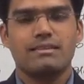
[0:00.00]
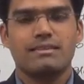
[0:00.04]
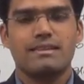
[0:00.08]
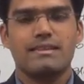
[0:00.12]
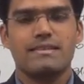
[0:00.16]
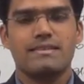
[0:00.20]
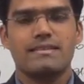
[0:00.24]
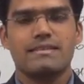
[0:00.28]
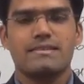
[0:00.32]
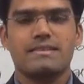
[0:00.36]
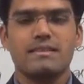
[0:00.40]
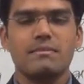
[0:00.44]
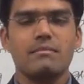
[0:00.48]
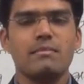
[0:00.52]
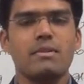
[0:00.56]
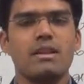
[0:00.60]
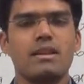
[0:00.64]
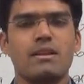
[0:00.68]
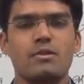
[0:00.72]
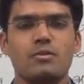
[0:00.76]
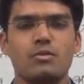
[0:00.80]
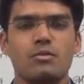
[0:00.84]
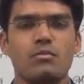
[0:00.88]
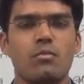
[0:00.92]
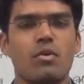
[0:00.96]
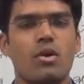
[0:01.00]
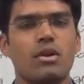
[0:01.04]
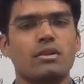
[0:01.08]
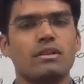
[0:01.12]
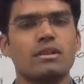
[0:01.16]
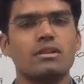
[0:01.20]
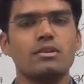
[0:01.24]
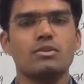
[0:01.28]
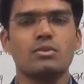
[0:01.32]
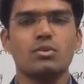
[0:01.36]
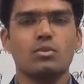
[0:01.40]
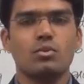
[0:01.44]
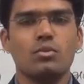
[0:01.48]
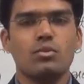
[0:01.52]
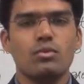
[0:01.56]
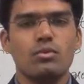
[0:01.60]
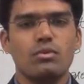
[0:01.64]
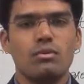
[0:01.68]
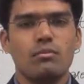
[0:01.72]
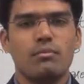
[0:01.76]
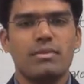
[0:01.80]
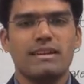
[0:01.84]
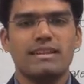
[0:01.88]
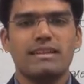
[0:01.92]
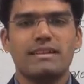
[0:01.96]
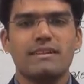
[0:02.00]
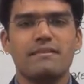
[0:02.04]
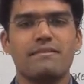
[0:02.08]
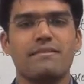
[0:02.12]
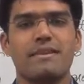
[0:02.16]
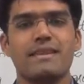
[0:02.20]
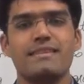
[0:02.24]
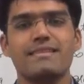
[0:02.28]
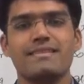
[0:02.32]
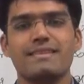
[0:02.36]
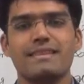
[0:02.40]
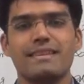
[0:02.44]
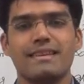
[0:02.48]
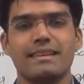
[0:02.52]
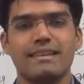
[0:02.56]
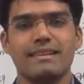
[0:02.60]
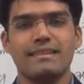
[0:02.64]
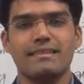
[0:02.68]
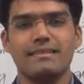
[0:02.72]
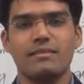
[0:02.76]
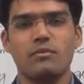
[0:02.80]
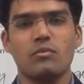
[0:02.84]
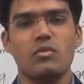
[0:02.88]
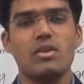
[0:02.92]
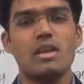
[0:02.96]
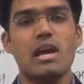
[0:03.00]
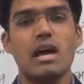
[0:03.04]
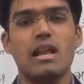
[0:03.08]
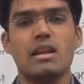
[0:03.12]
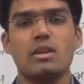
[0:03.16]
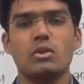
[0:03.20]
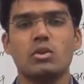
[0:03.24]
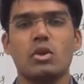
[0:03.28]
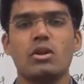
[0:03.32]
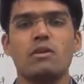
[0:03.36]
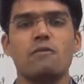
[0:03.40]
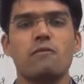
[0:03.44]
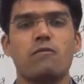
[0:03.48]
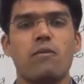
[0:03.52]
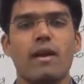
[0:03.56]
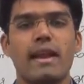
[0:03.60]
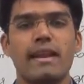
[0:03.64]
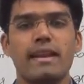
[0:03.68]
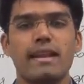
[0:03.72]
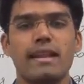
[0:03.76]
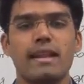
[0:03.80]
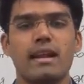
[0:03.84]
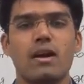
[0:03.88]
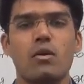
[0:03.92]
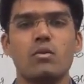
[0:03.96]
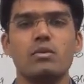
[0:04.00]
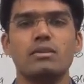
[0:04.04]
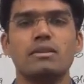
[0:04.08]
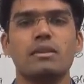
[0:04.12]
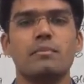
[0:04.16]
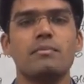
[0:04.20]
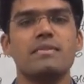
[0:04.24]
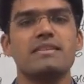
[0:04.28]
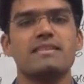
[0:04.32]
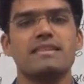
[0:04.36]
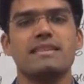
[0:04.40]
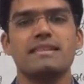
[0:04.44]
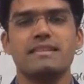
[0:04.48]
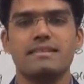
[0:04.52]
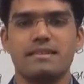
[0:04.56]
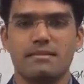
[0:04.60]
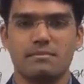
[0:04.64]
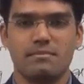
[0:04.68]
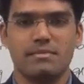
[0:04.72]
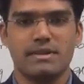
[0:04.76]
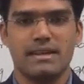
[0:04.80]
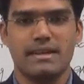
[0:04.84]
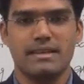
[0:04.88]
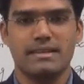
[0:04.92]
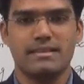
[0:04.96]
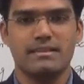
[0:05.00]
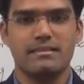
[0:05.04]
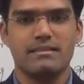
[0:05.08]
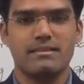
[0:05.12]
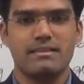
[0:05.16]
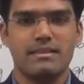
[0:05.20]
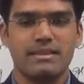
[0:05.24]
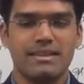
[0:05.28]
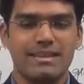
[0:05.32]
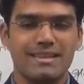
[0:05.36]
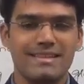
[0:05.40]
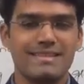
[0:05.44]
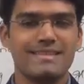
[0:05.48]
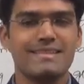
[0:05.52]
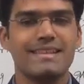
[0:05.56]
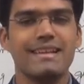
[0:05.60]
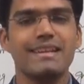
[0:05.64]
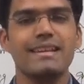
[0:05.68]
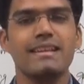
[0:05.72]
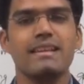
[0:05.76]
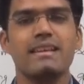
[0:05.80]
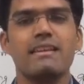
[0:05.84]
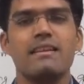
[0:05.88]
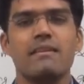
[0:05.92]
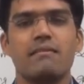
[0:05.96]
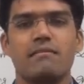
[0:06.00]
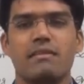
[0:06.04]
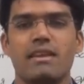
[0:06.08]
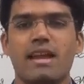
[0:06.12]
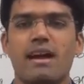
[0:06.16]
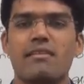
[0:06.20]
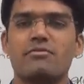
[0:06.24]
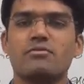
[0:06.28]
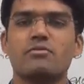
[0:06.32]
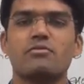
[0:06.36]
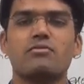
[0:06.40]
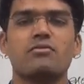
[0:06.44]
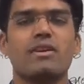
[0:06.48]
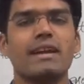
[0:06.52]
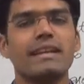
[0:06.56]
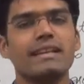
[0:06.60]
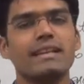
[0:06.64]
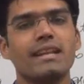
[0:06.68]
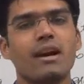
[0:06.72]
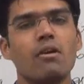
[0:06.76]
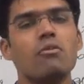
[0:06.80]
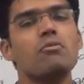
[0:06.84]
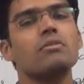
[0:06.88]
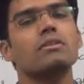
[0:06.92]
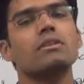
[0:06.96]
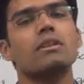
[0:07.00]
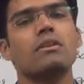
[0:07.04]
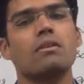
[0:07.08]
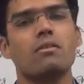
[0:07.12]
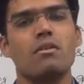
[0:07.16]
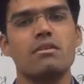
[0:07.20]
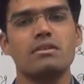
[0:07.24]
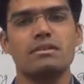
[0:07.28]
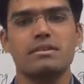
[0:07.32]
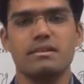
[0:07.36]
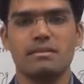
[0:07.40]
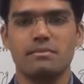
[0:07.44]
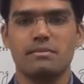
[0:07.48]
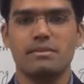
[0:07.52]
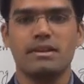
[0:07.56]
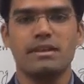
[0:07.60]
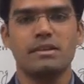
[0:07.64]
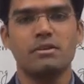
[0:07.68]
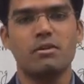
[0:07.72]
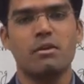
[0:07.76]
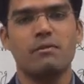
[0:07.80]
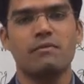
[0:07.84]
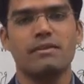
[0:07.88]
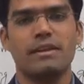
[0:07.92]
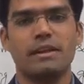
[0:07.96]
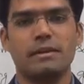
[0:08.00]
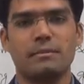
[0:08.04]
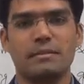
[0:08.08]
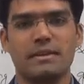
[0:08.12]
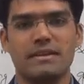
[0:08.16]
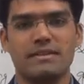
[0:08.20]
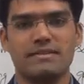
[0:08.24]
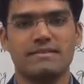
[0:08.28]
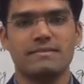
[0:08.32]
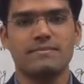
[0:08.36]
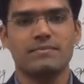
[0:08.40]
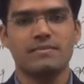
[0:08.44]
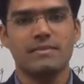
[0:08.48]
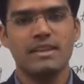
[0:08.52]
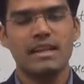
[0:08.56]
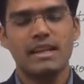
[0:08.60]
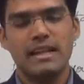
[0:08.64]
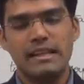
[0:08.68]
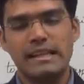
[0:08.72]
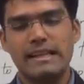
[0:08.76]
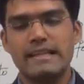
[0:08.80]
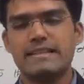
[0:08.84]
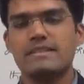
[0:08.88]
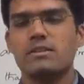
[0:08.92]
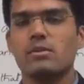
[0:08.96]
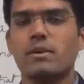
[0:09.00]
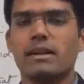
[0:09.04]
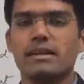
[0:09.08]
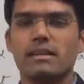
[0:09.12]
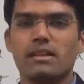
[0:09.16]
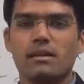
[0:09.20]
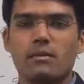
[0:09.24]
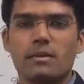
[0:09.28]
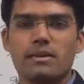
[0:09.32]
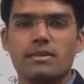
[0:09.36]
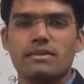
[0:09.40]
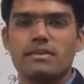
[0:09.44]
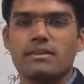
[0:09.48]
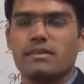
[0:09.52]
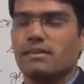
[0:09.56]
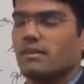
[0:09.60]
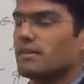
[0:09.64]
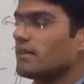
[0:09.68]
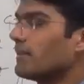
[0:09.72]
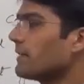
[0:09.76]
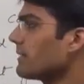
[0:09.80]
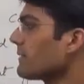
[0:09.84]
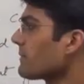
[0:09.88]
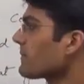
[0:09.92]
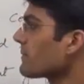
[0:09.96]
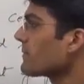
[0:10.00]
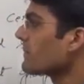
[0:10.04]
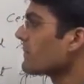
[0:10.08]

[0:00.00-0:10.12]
This is similar to model two, but the difference here is we are not finding out the missing triplet. Instead, we have to find out the wrong triplet of elements. Let us look at the question here.